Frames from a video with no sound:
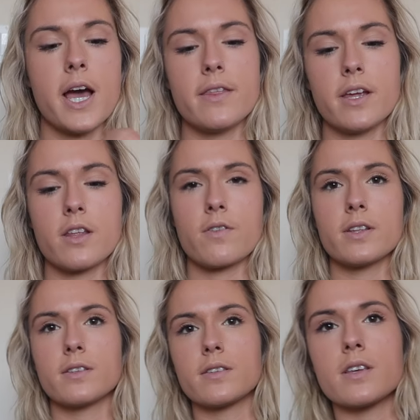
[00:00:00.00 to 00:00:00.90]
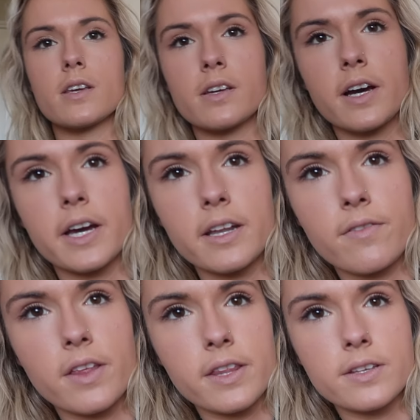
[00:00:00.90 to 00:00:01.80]
And then you can see kind
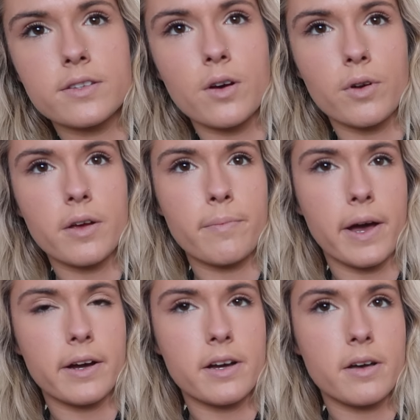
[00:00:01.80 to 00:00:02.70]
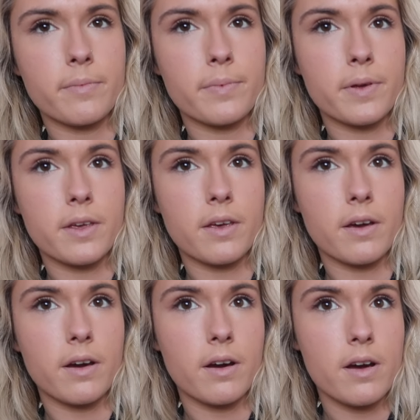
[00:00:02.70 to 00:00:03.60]
of that they sewed it back up
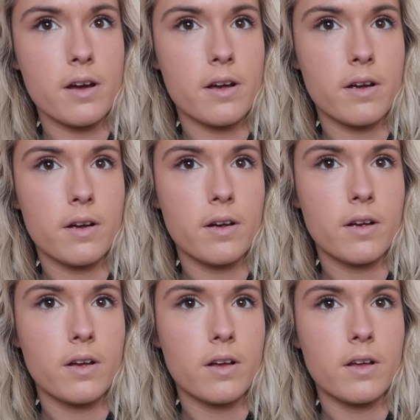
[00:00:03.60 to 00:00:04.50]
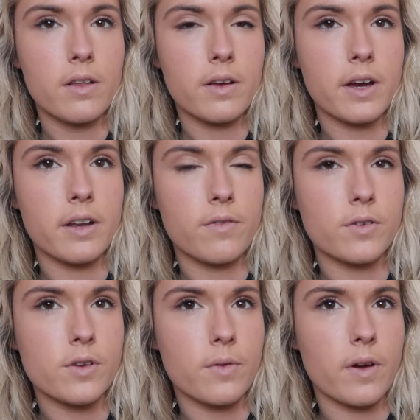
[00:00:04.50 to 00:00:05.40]
here, kind of
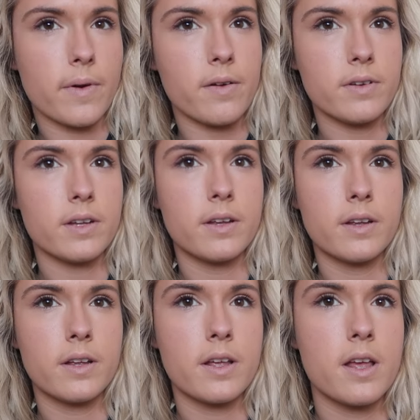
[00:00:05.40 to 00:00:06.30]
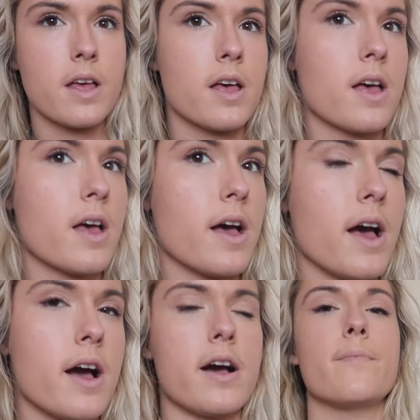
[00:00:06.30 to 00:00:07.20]
goes all the way around.
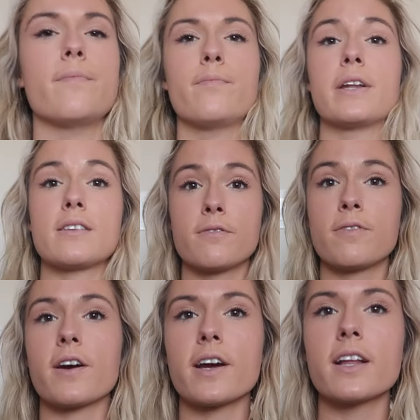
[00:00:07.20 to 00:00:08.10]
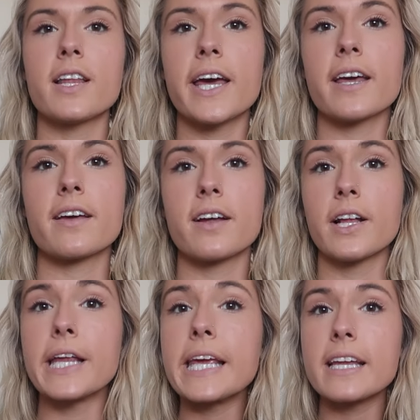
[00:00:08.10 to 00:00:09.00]
Um, but it's a very like
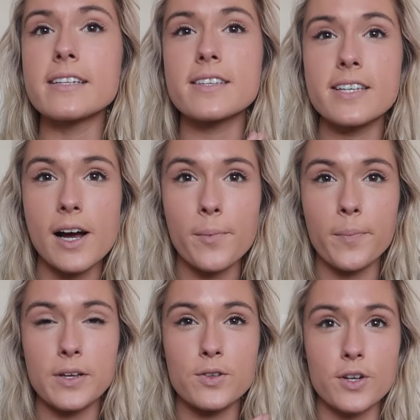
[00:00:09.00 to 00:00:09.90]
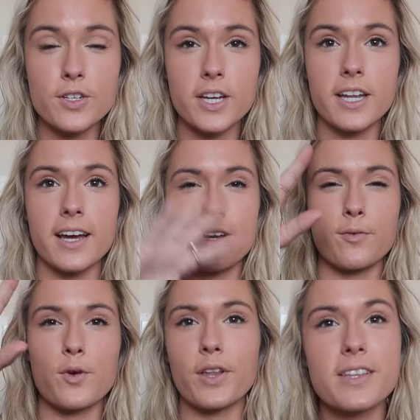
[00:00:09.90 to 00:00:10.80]
clean stump. My surgeon, I
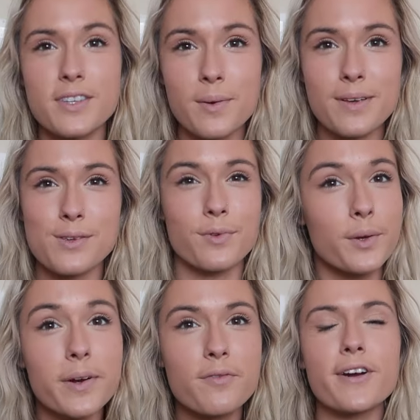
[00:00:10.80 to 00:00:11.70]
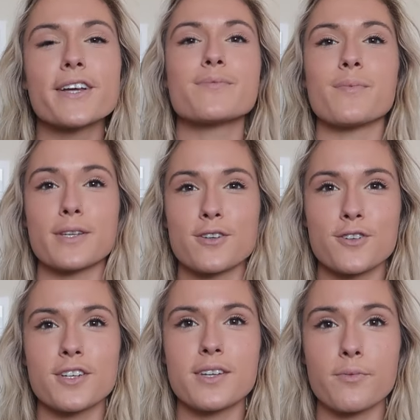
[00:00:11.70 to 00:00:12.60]
know clean stump is a really weird phrase, but my
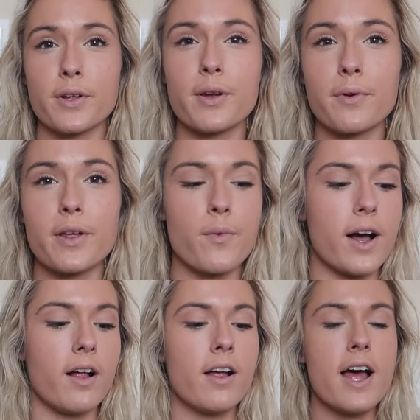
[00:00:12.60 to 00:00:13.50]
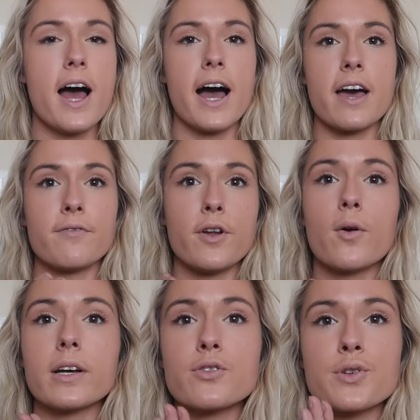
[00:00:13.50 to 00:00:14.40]
surgeon did really, really well. I have
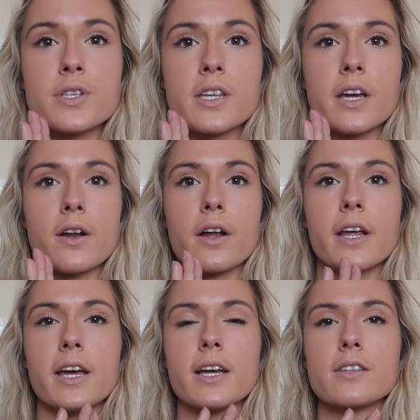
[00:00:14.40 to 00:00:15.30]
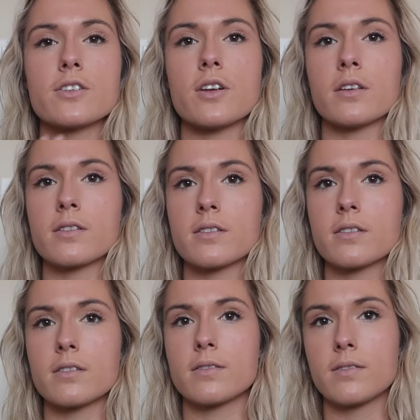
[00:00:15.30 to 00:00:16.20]
no extra skin on it, it's
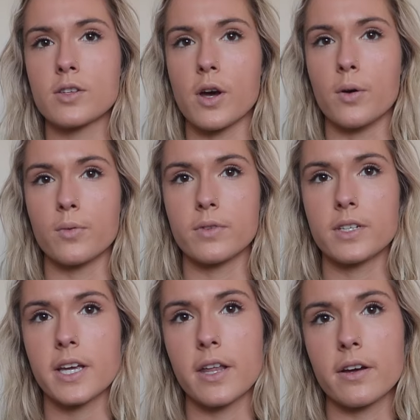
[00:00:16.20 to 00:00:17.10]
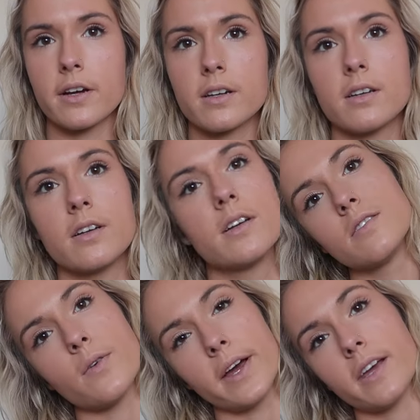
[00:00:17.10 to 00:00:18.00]
just sewn together
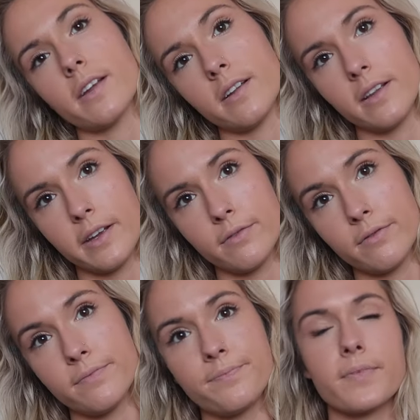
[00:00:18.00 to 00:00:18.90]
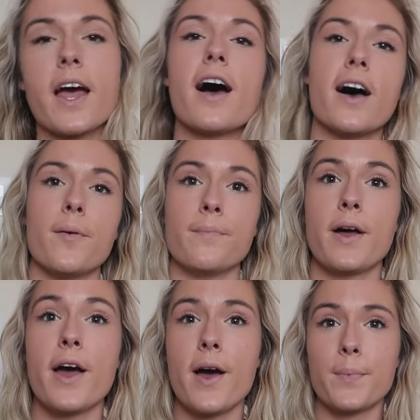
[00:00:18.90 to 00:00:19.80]
so I can live. Um,
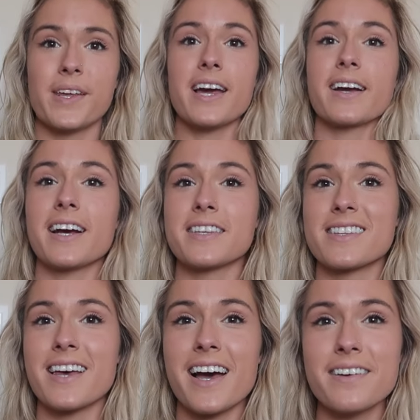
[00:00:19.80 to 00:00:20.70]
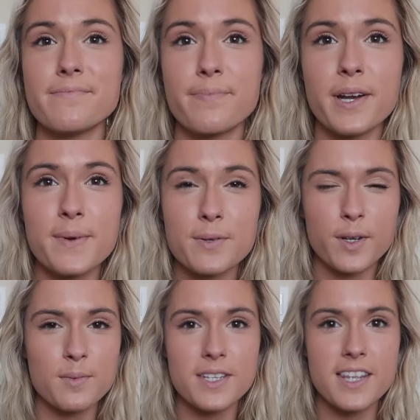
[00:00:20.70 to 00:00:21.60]
But yeah guys, that pretty much
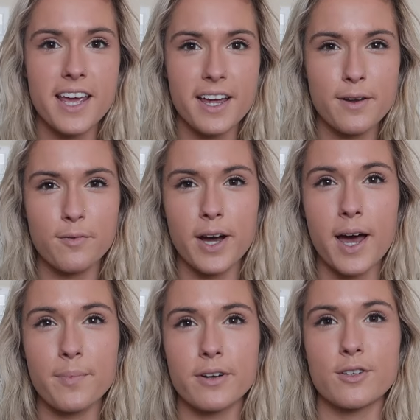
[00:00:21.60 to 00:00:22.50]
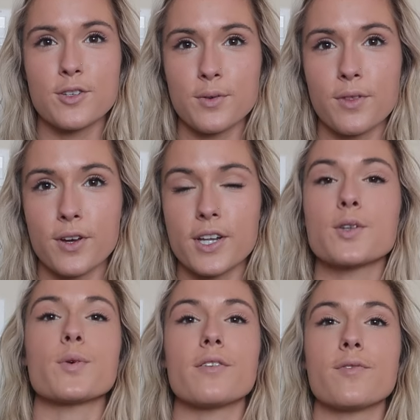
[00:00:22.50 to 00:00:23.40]
brings me to the end of what happened on June
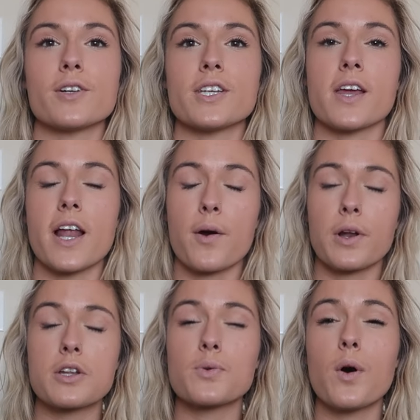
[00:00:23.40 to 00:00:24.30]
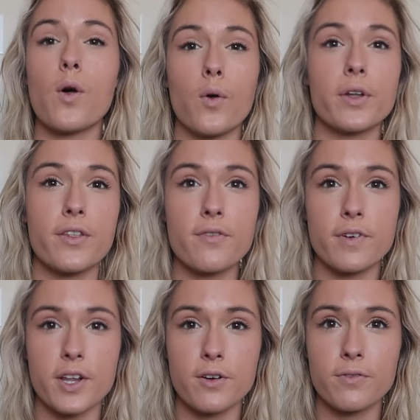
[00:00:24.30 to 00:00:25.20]
thirtieth, twenty fourteen. I want to do a whole nother
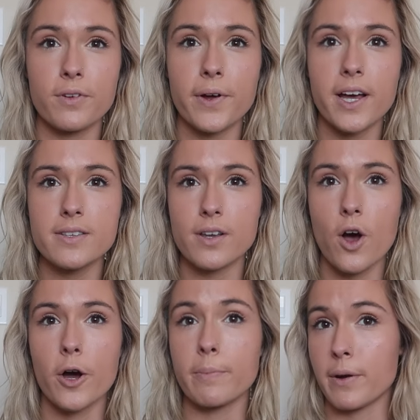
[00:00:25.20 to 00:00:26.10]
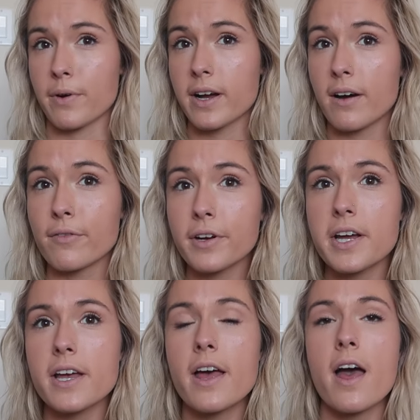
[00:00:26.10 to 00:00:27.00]
video for you guys on my
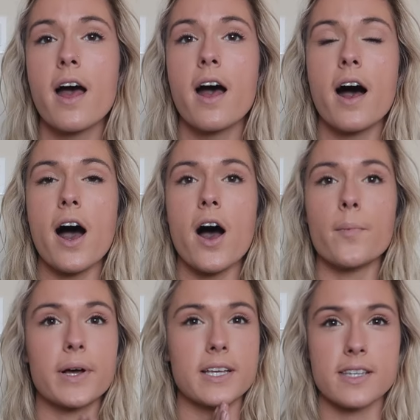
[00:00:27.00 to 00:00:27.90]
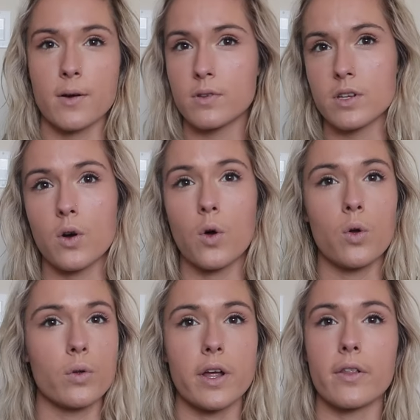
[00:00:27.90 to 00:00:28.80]
recovery, um, because that was a
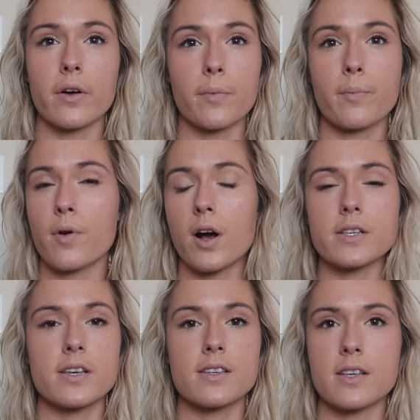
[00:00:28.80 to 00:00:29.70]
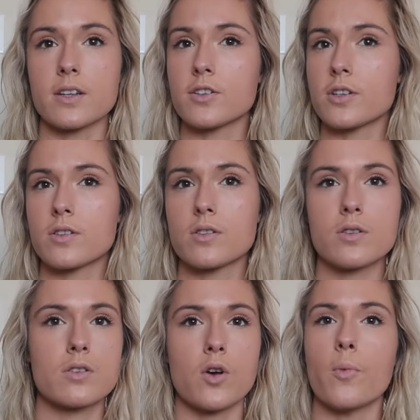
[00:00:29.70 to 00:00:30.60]
whole nother process and
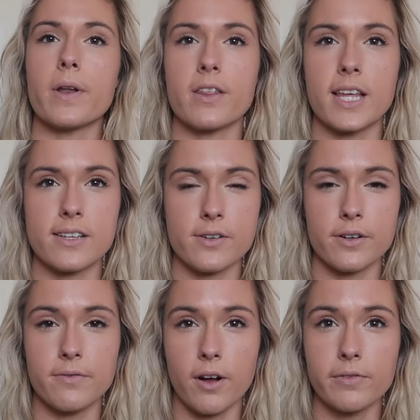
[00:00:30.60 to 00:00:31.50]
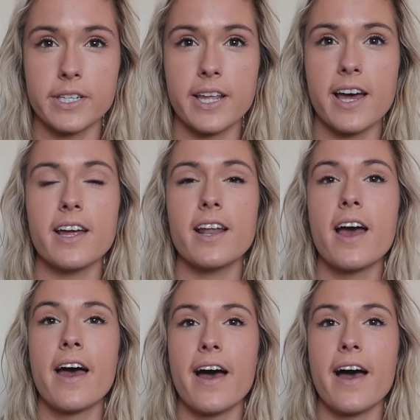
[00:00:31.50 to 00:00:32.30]
just so many things are involved in that.